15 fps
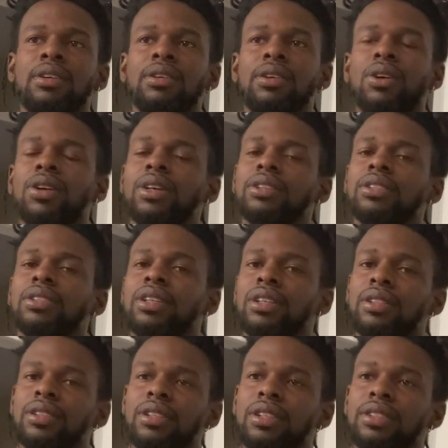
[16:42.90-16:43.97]
or it's
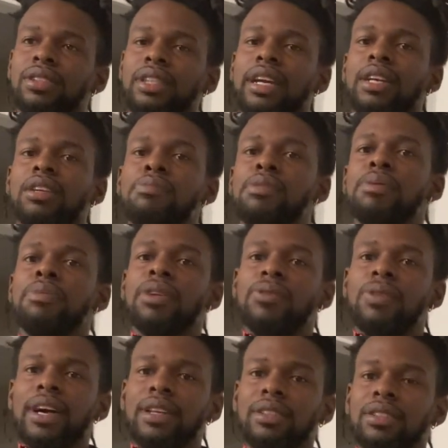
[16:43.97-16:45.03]
your Second Amendment
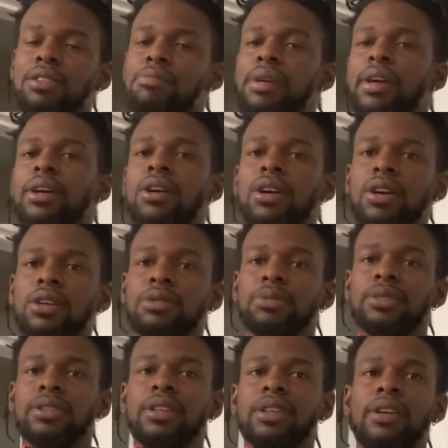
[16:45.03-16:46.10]
right to bear
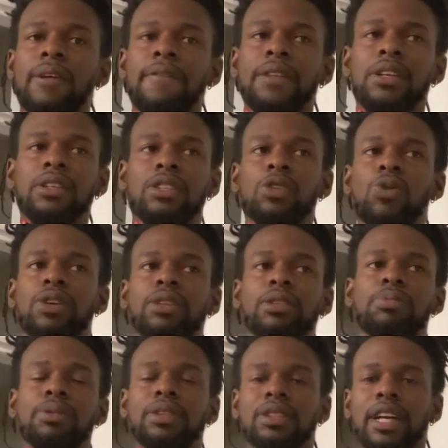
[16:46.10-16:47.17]
arms. You want to
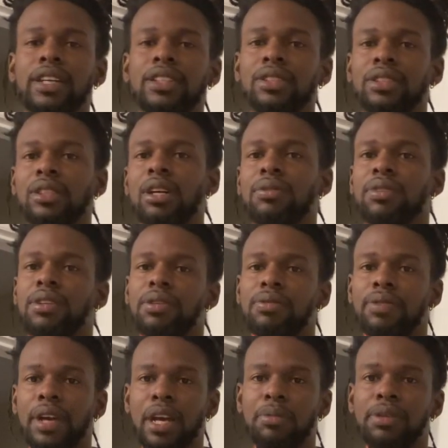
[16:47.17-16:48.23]
protect yourself and your
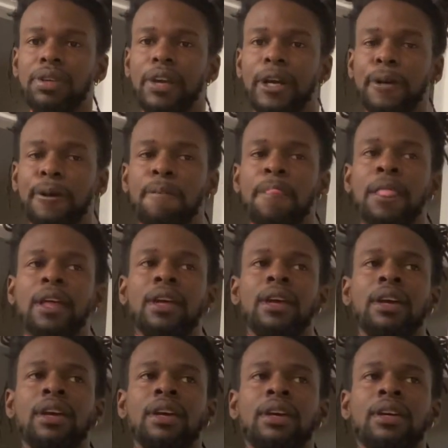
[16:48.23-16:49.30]
family, right?
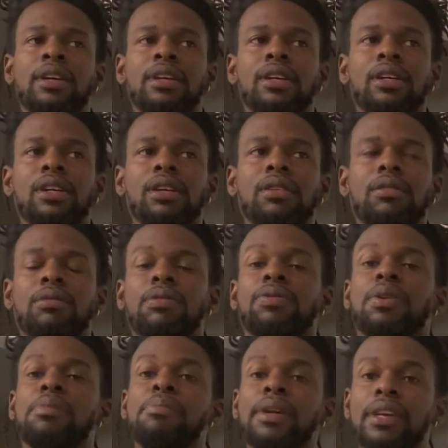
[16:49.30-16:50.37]

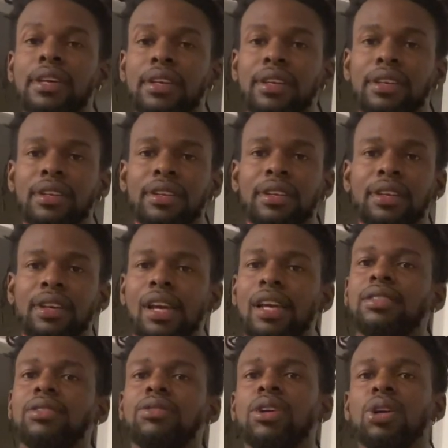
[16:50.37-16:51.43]
For me,
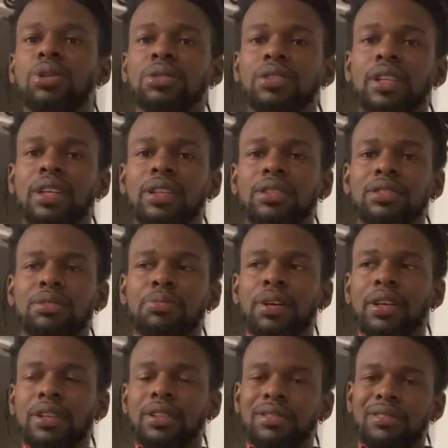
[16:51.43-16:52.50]
it's those things,
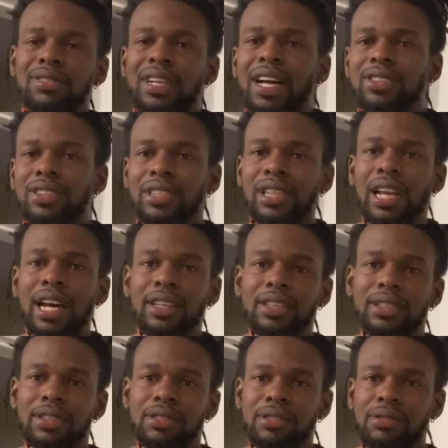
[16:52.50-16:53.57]
but I just like
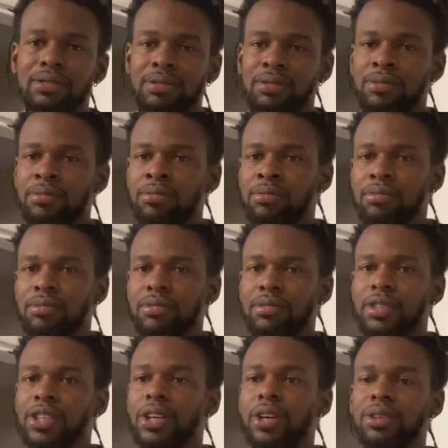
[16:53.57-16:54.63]
it.
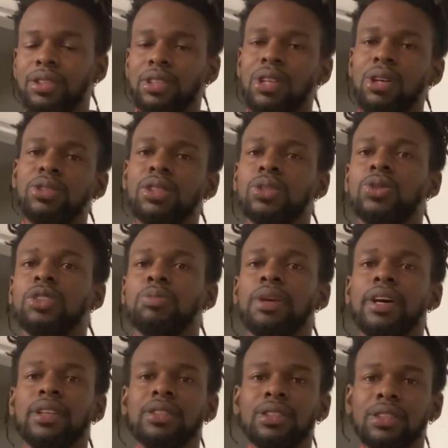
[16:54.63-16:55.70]
You know, it's no
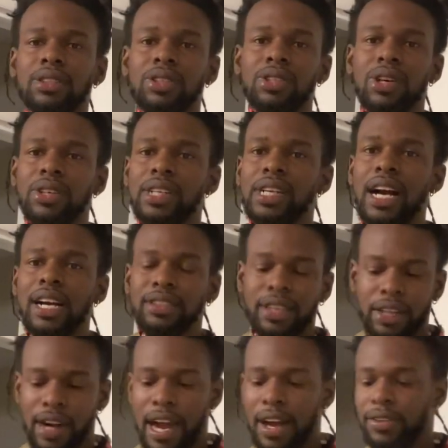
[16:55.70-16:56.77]
disrespect to, you know, the guys that
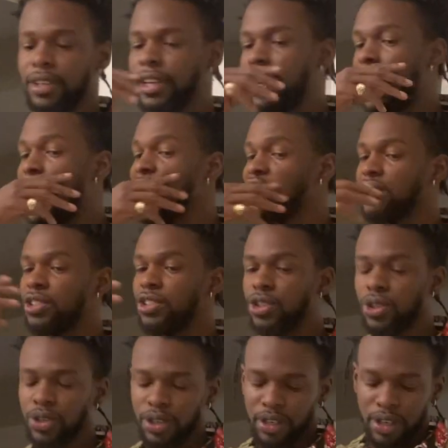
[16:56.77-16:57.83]
are out there that actually
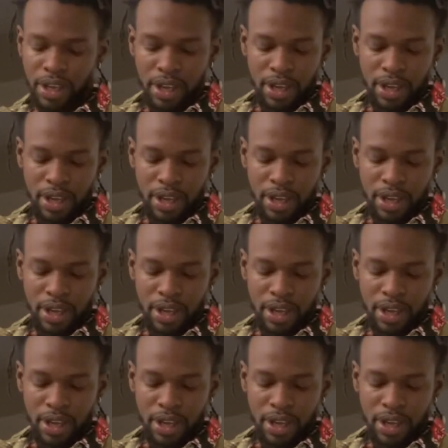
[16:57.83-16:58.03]
do it,